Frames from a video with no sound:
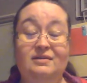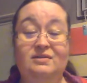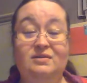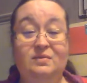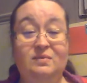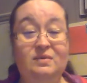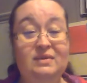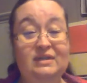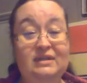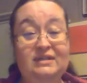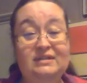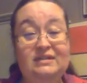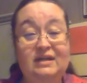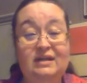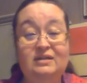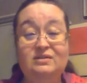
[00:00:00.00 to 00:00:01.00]
So one of these
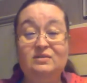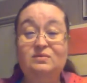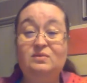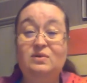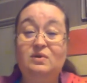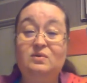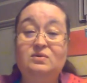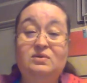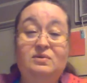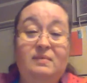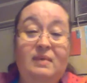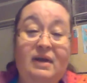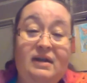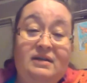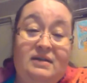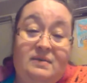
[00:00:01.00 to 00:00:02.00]
days, who knows, you
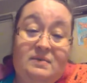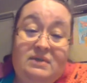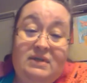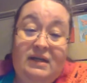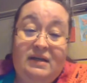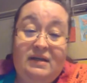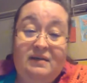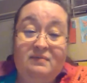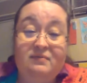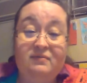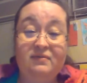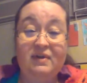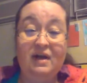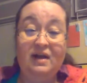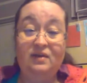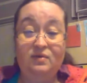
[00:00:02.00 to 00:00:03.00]
may end up seeing him
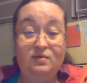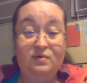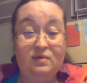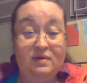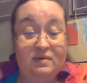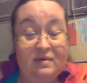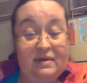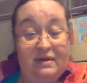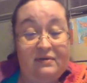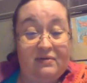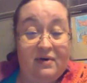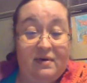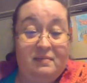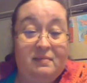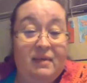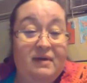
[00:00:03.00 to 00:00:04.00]
flying through
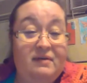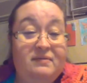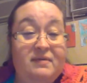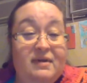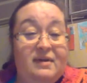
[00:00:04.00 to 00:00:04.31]
my